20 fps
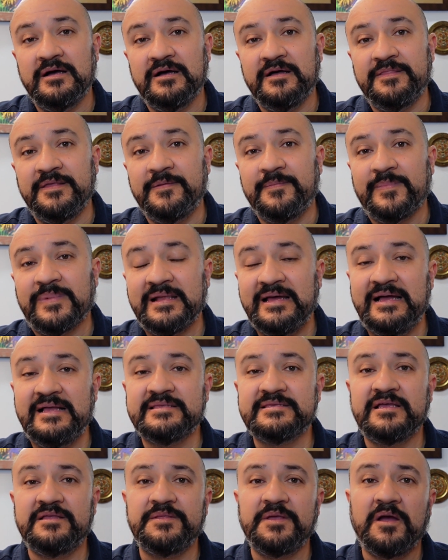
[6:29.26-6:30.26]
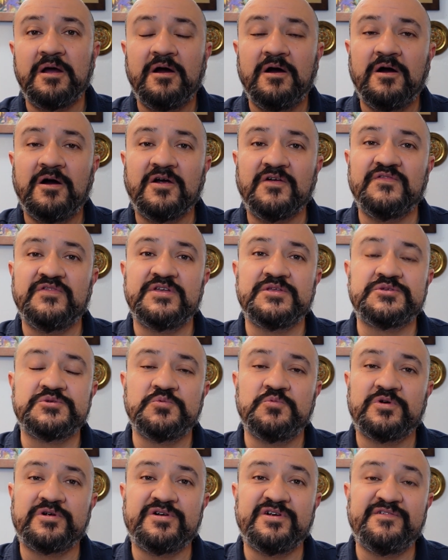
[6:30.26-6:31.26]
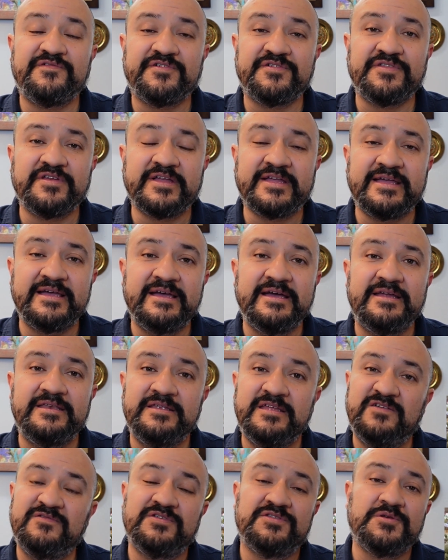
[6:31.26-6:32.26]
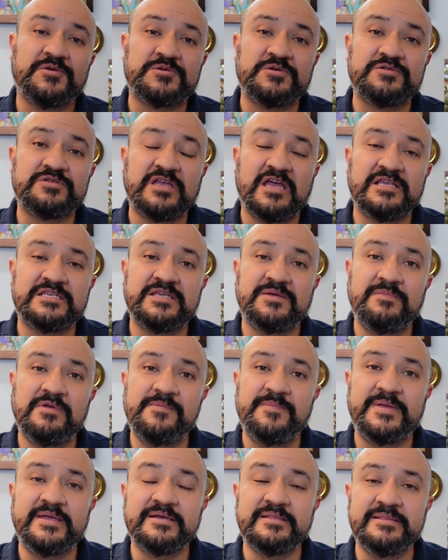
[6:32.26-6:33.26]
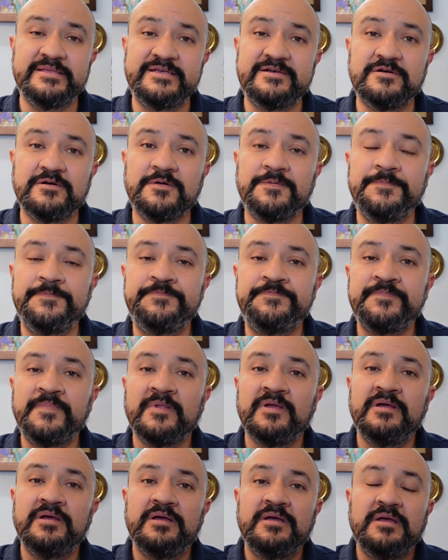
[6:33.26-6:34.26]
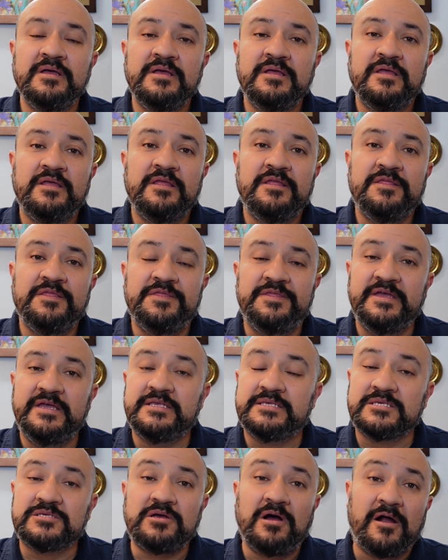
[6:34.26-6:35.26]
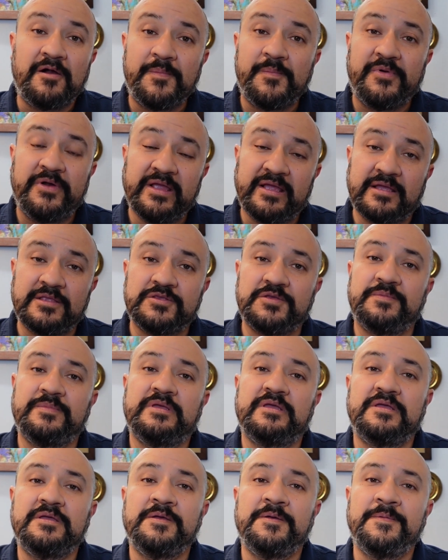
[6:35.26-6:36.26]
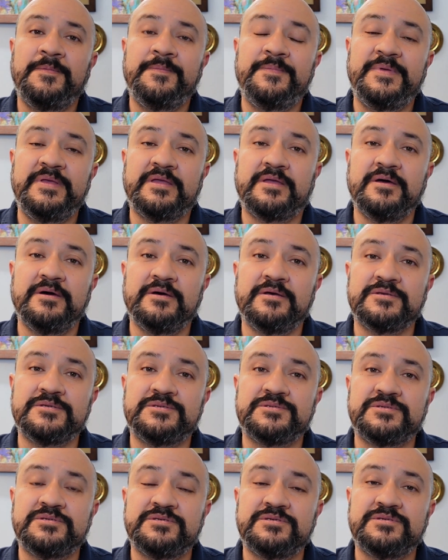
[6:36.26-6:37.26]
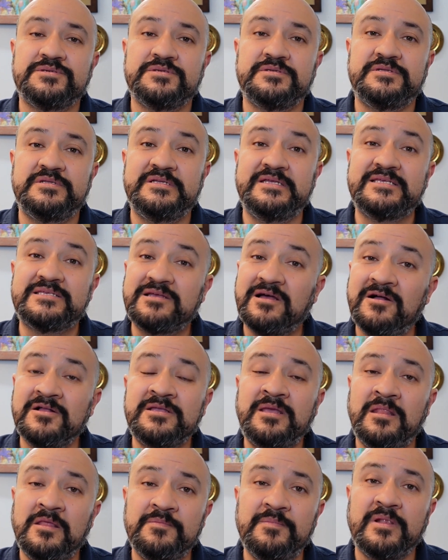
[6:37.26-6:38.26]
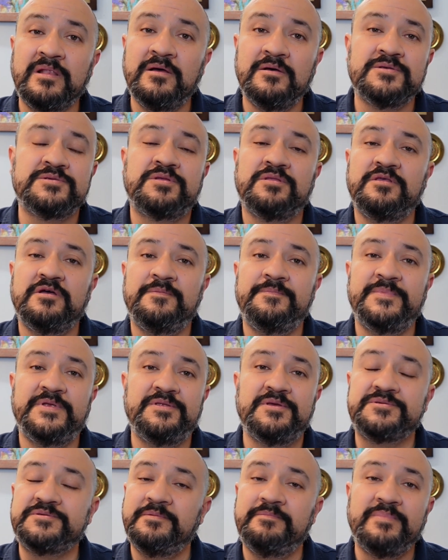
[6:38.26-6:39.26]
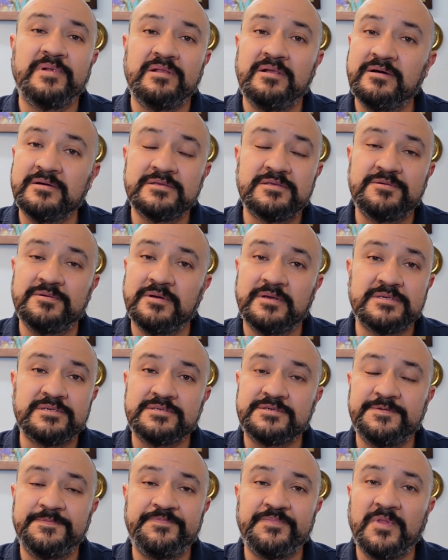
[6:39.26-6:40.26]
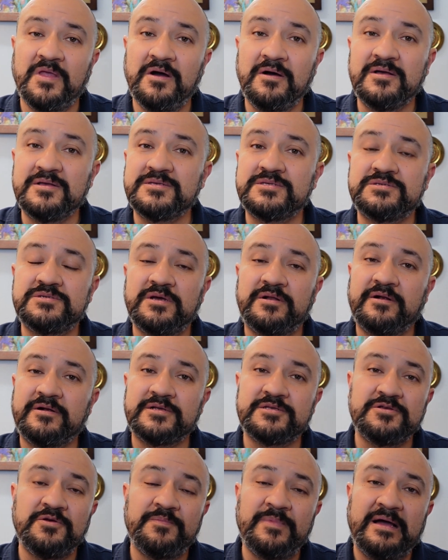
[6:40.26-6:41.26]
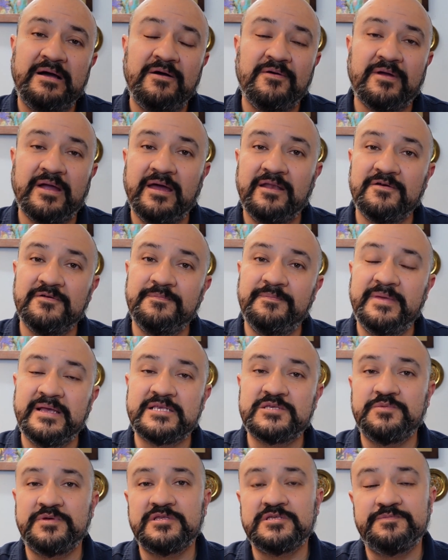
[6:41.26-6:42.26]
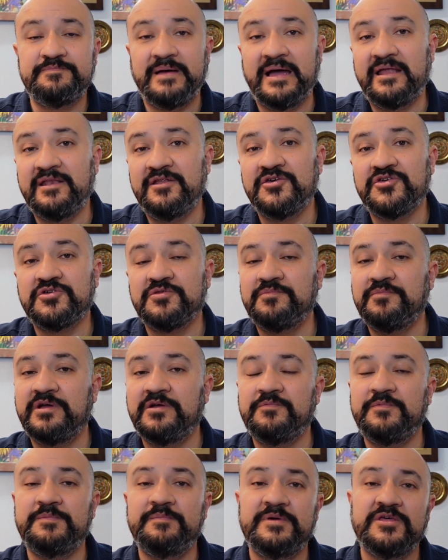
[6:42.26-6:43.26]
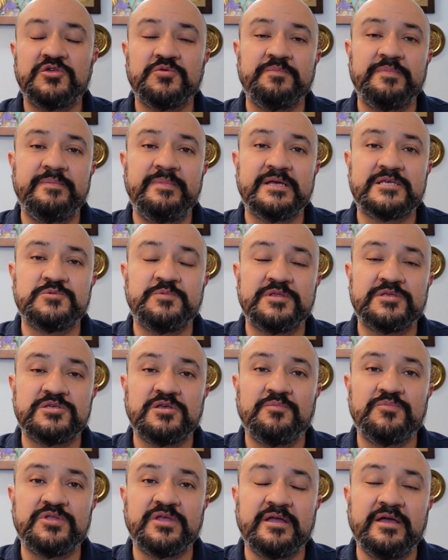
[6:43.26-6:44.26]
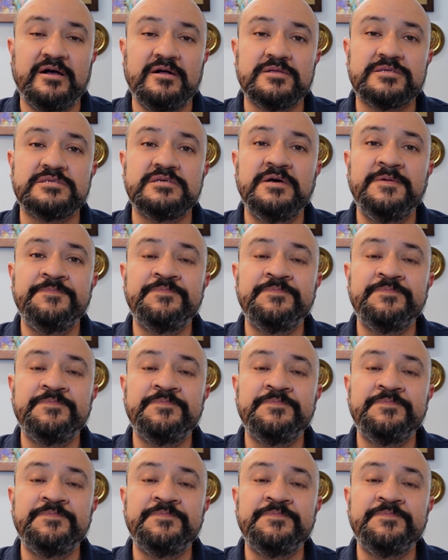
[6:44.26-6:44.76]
they plant and they harvest wherever they can, even though sometimes it may be illegal. This is heartbreaking to me because this continent belongs to them. It doesn't belong to us. Us that are somehow kind of mixed with Spanish and we mix with something else.